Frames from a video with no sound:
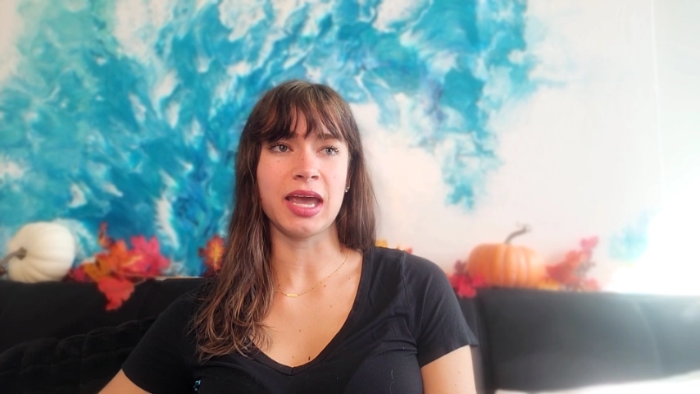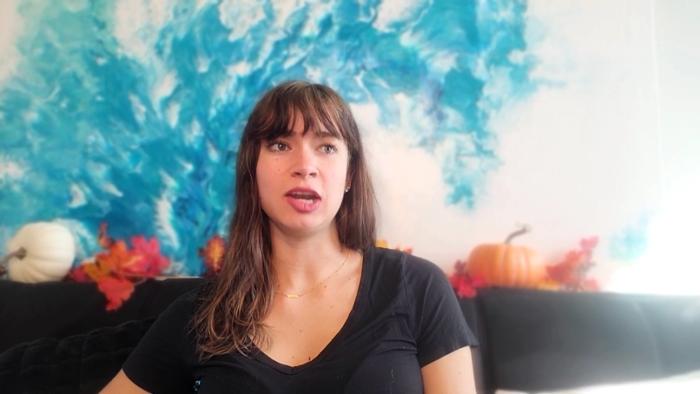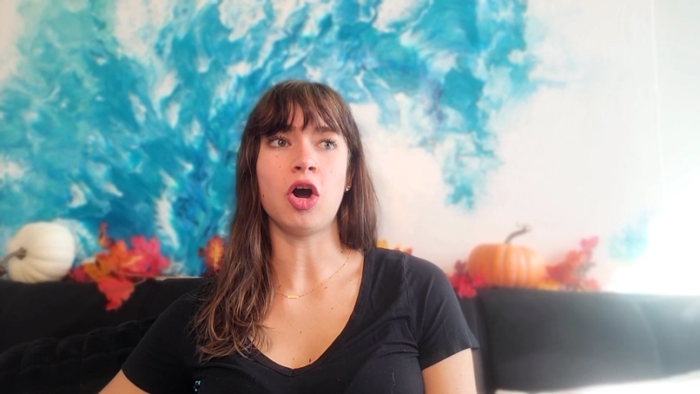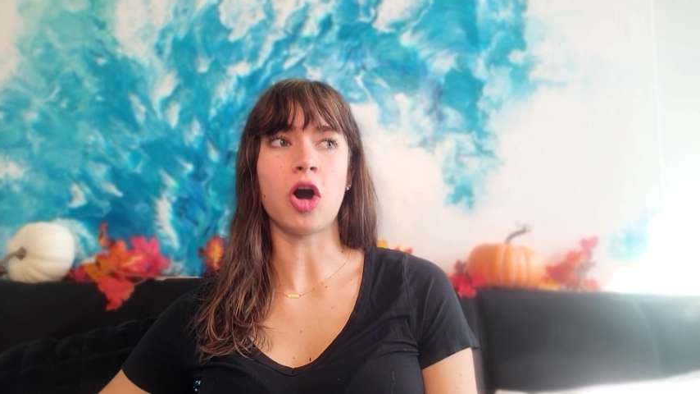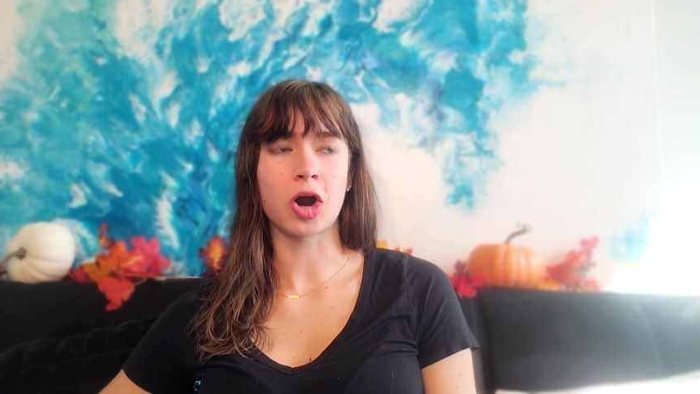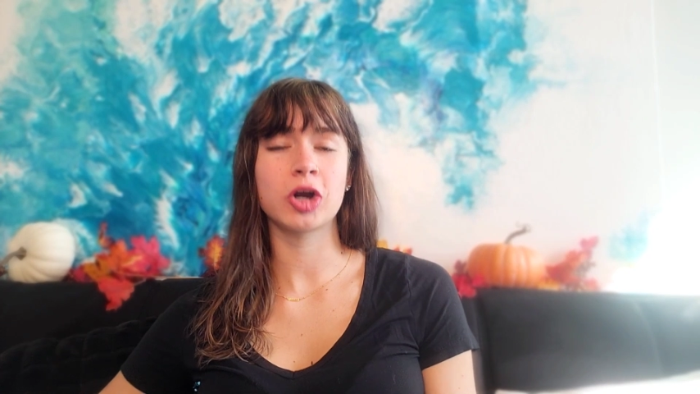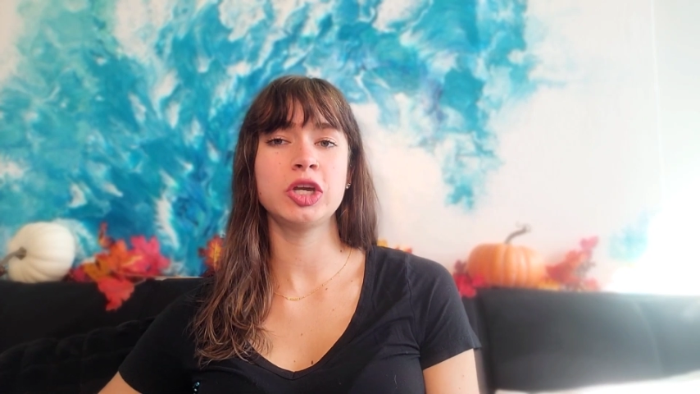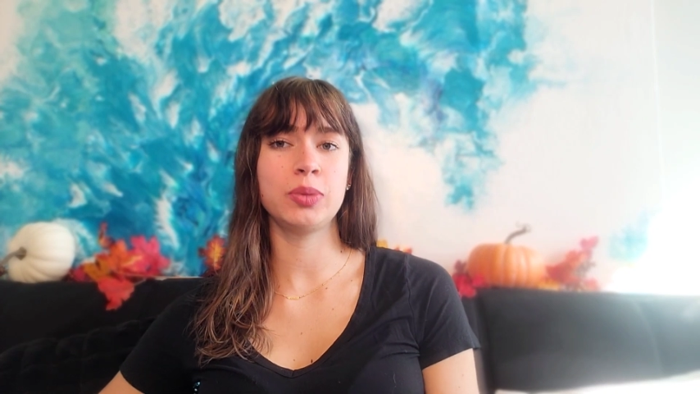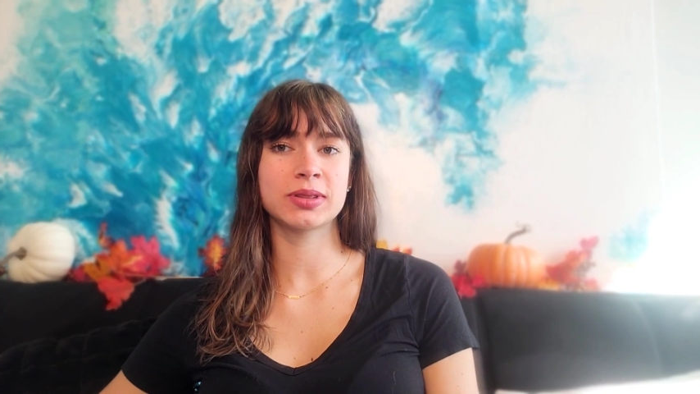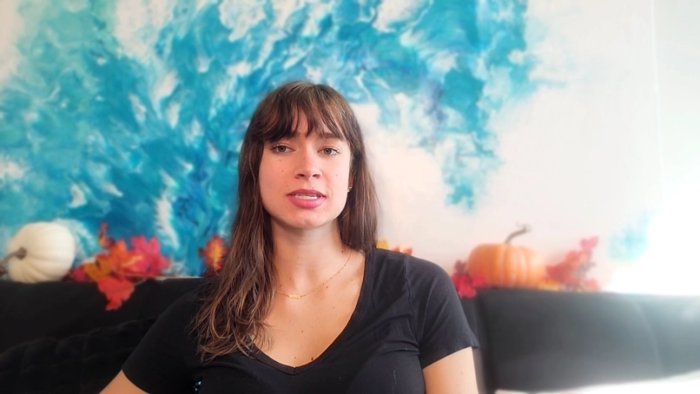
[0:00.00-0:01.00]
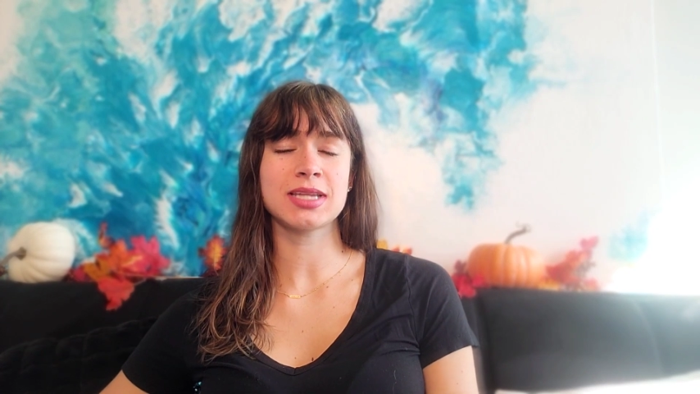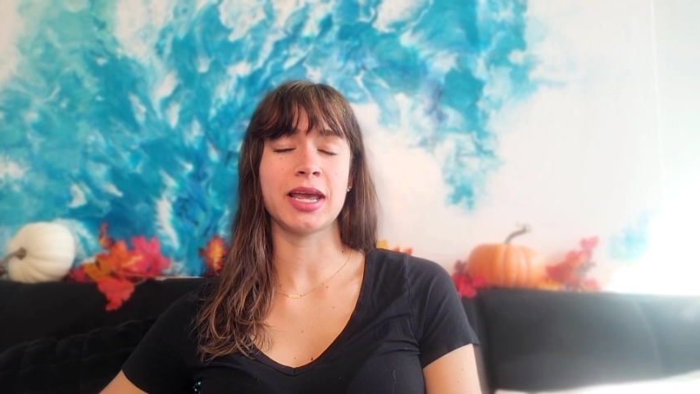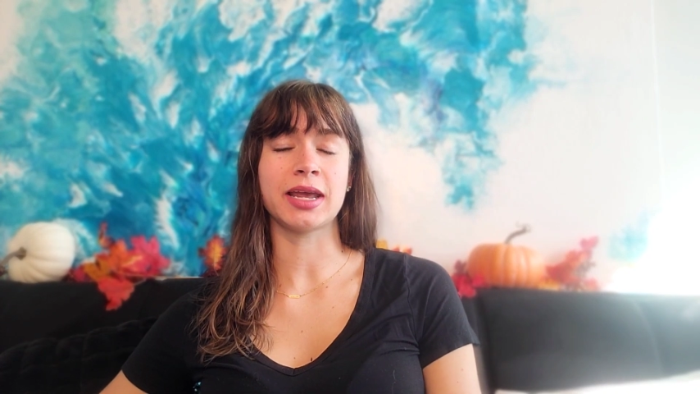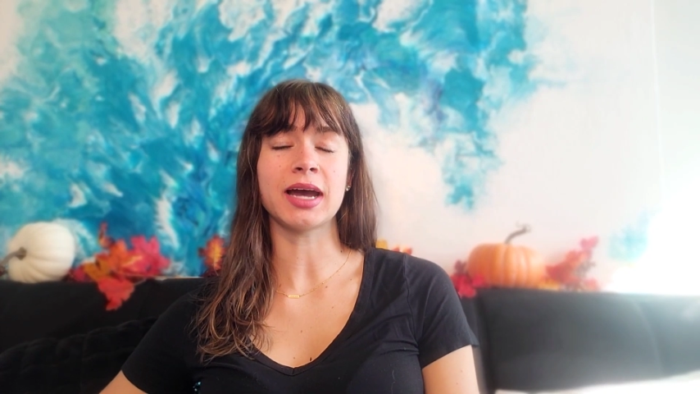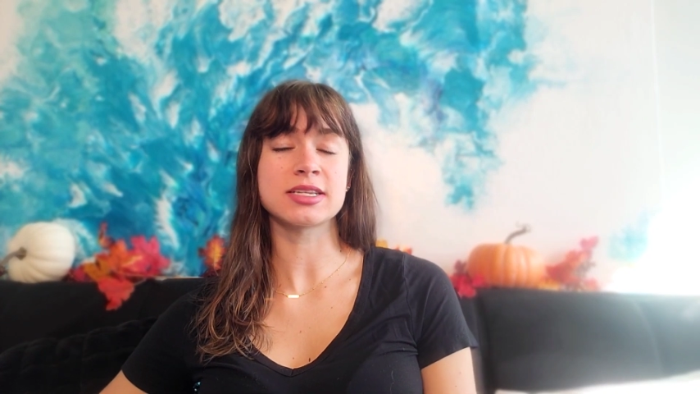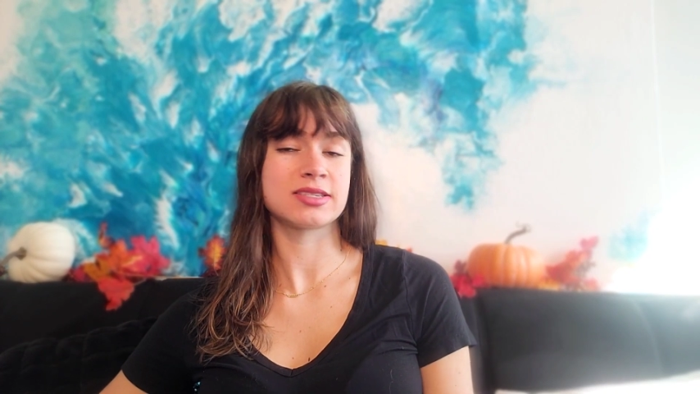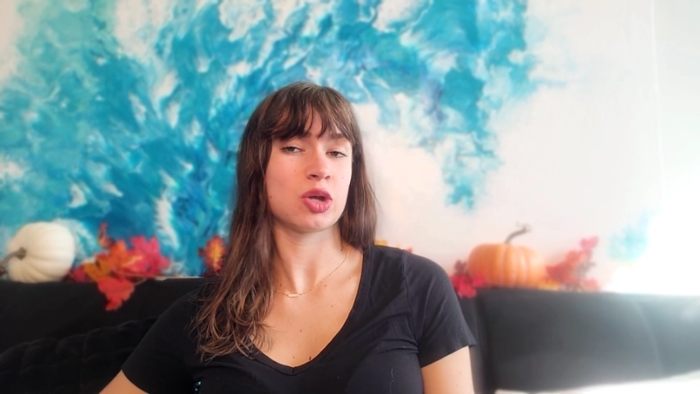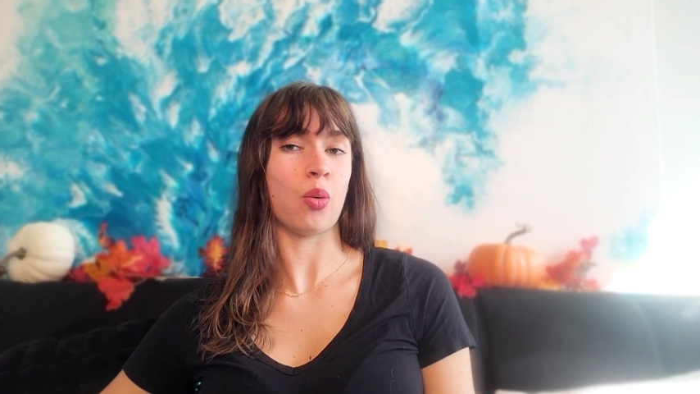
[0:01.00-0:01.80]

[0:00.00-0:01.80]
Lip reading: and argue with the snake as to